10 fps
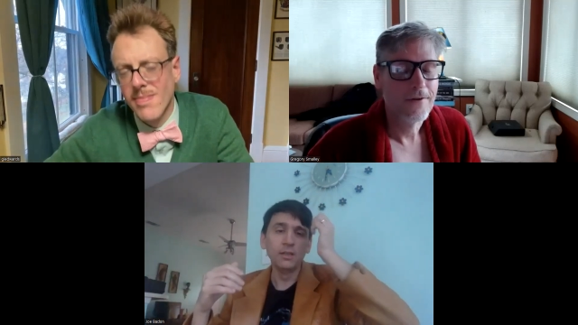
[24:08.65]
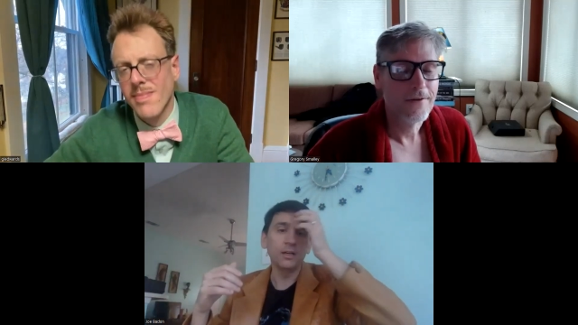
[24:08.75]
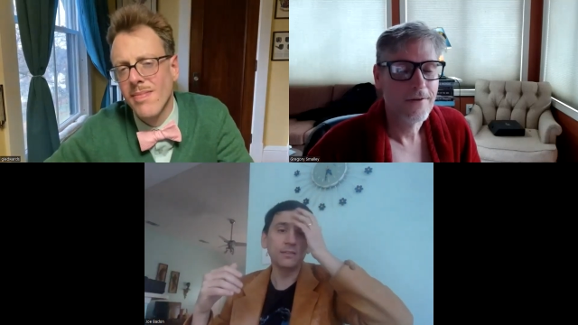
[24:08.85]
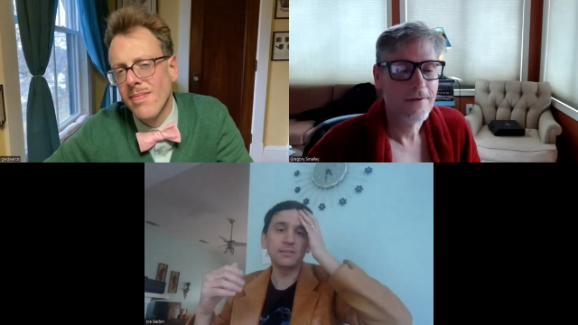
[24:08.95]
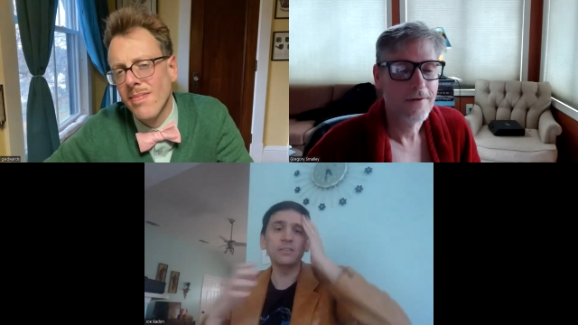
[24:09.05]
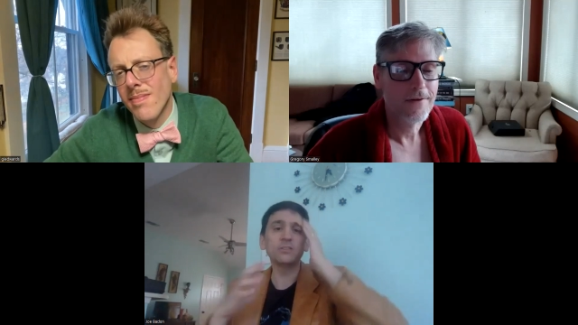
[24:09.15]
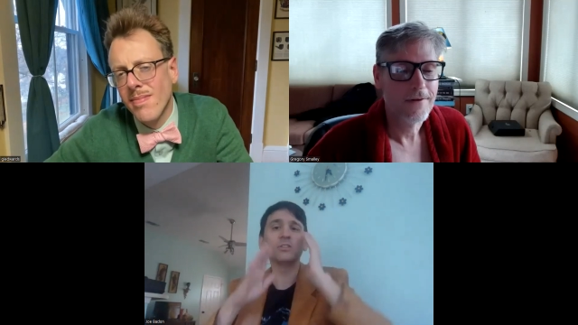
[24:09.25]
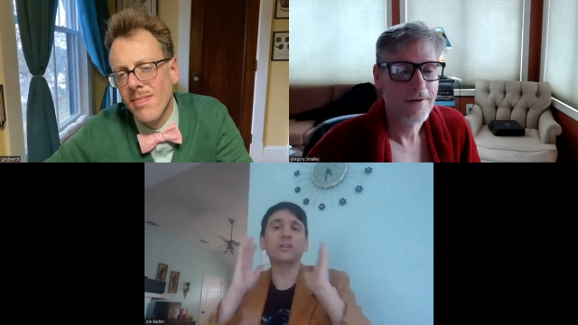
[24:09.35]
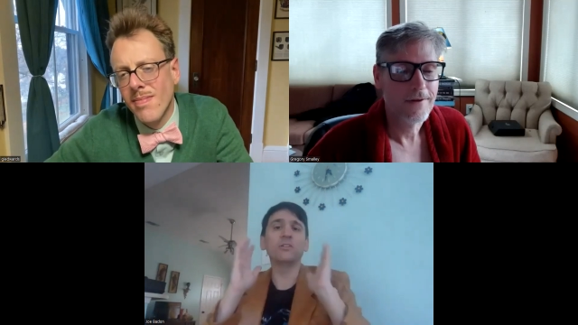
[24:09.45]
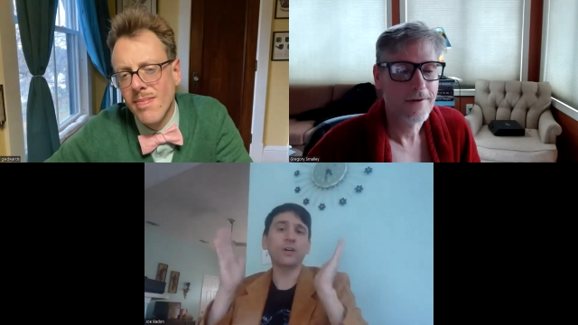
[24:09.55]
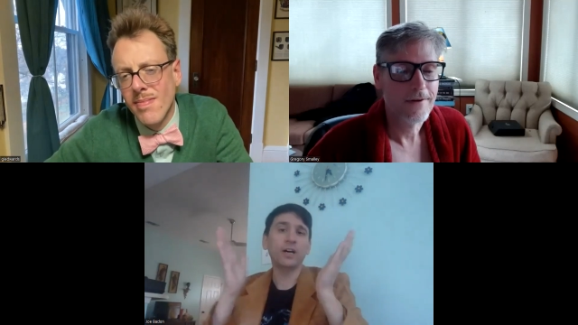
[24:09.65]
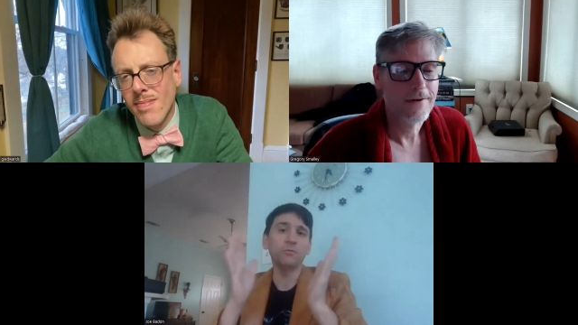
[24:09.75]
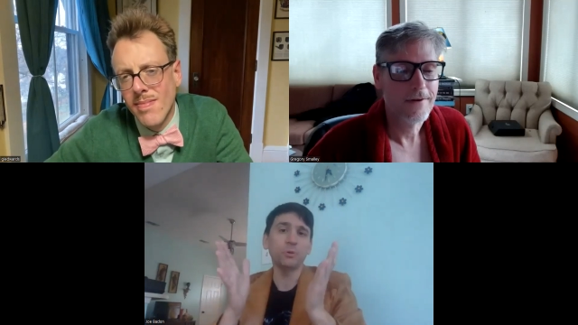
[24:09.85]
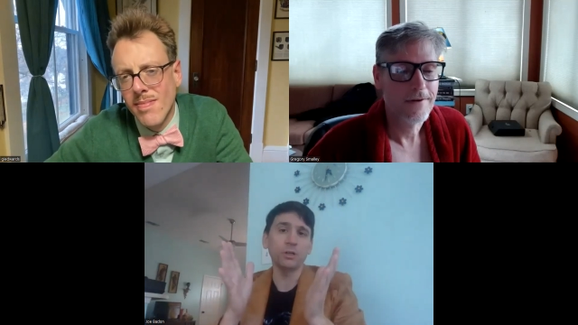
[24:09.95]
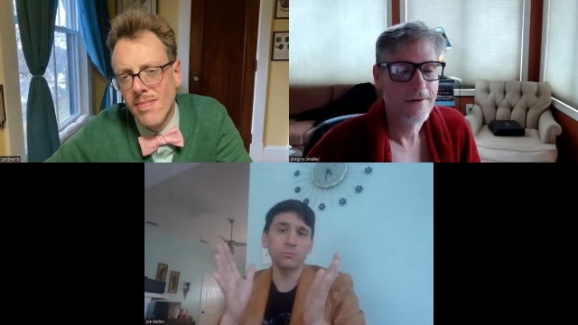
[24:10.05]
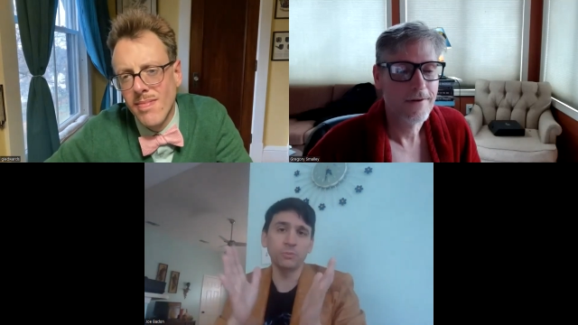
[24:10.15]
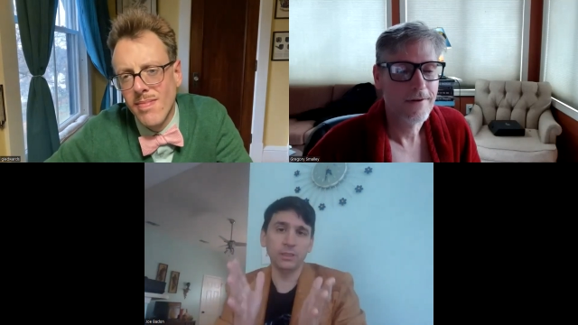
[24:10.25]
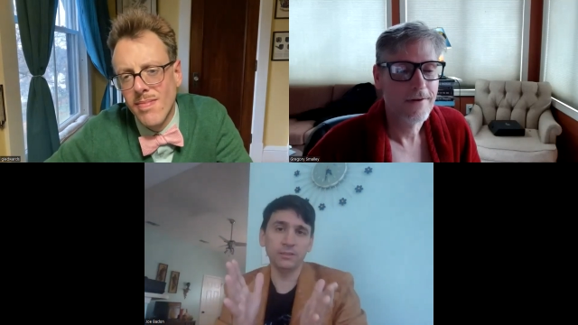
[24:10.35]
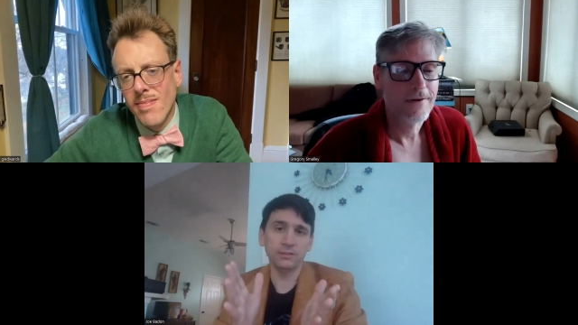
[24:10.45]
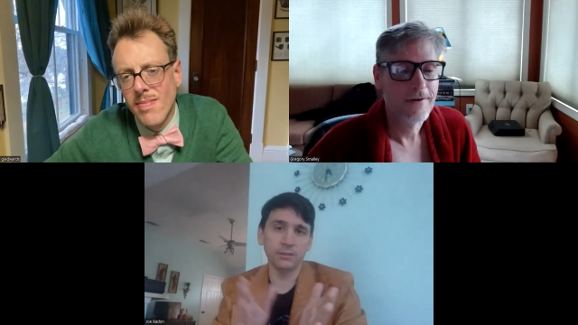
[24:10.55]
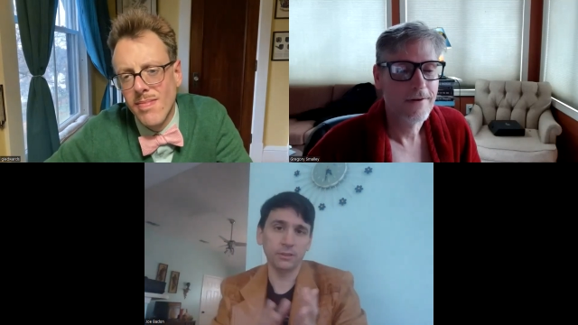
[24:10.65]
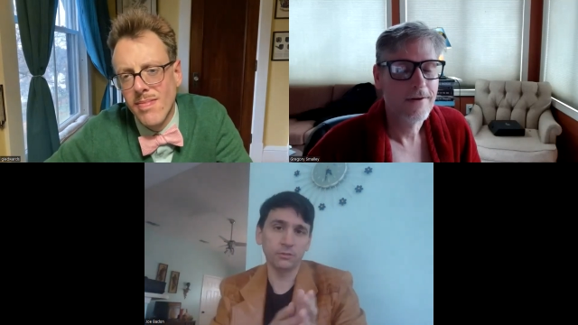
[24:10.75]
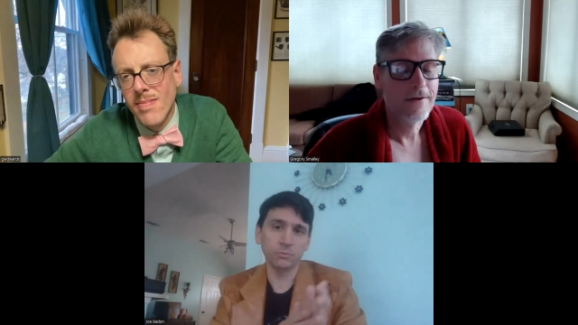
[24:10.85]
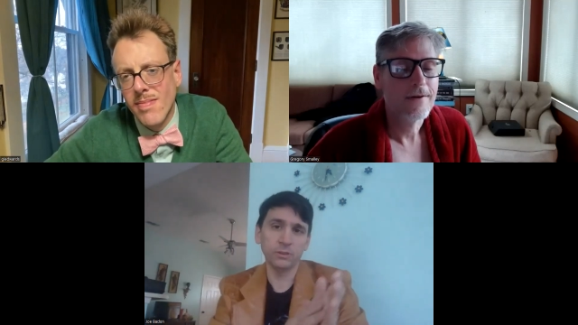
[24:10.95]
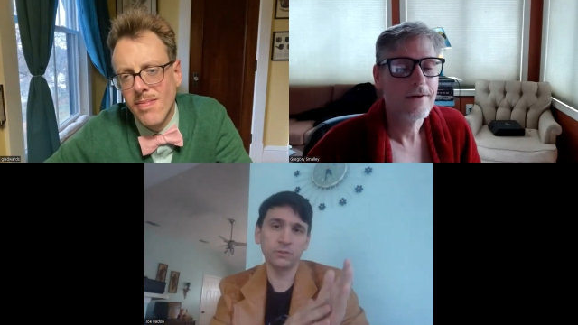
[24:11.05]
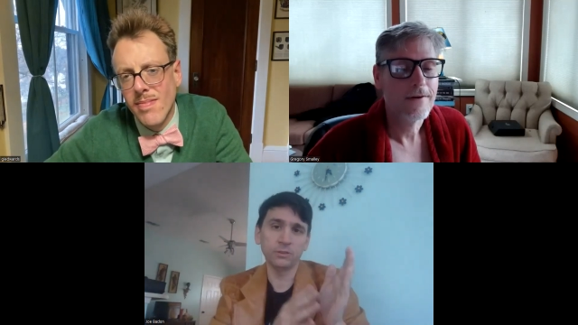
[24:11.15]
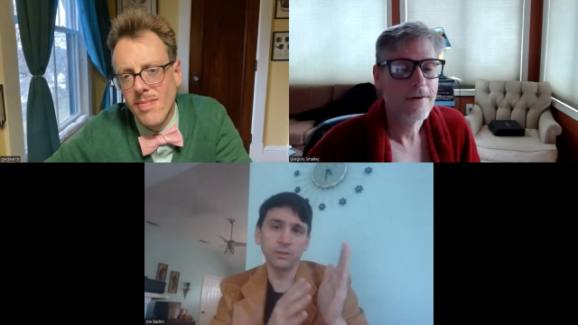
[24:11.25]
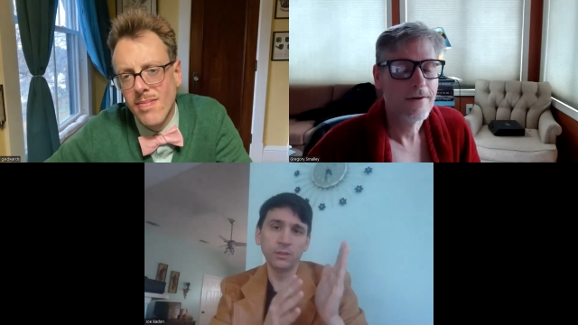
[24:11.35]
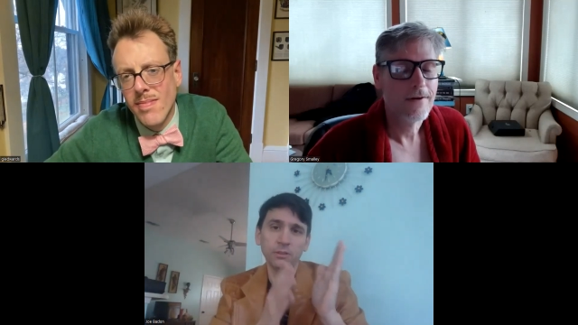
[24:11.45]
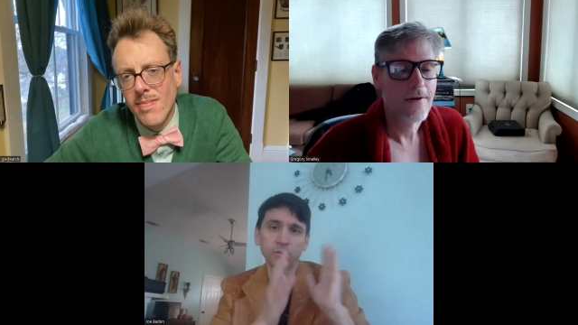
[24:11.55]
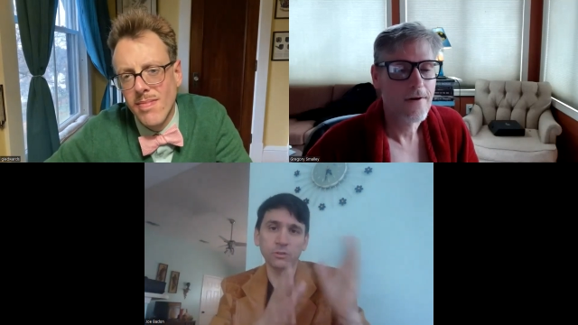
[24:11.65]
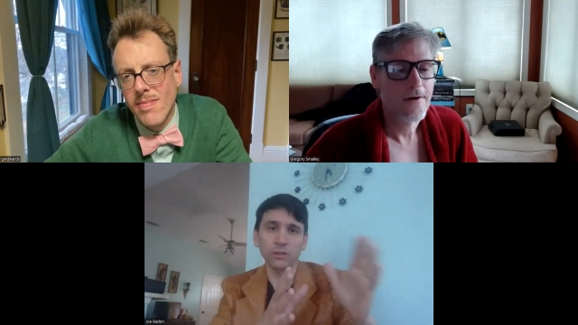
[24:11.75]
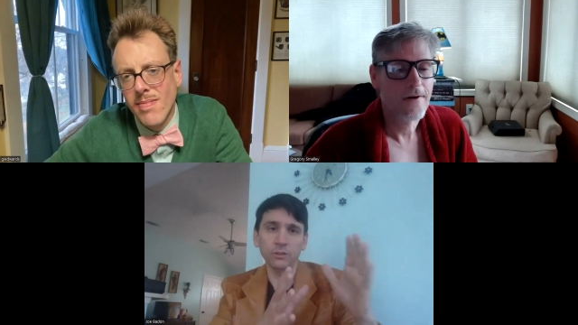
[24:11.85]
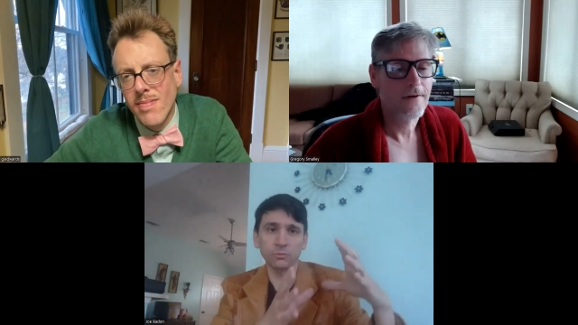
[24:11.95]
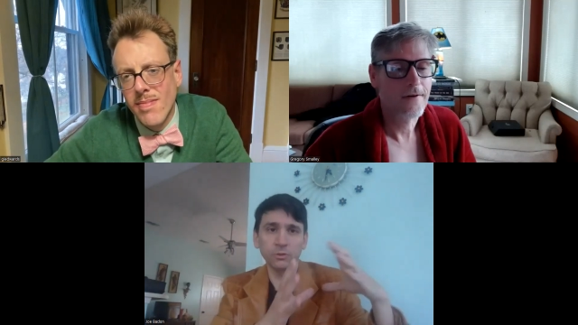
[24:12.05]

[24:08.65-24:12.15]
Speaker 1: essentially a five part miniseries, which starts